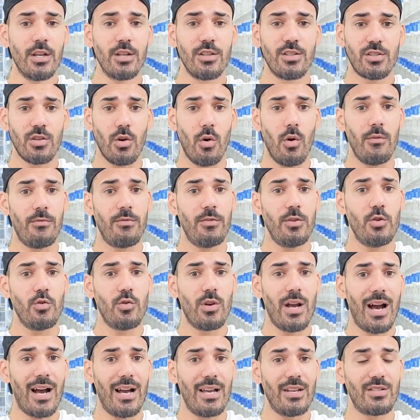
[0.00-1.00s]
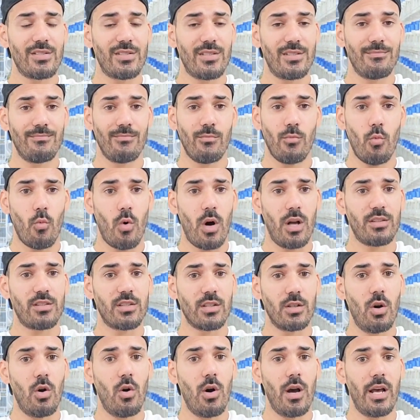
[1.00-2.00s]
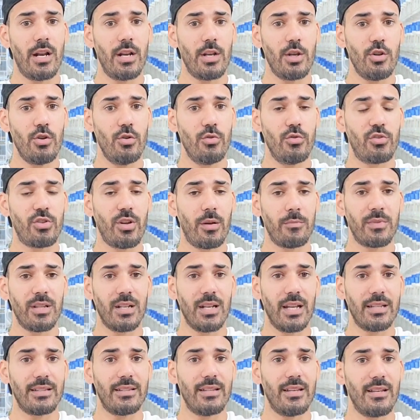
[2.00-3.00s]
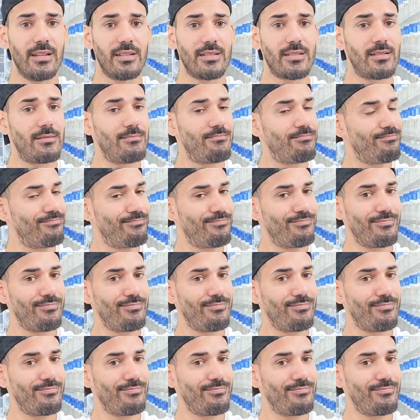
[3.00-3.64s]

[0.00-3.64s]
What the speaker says: So if you guys want to go ahead and use something like this,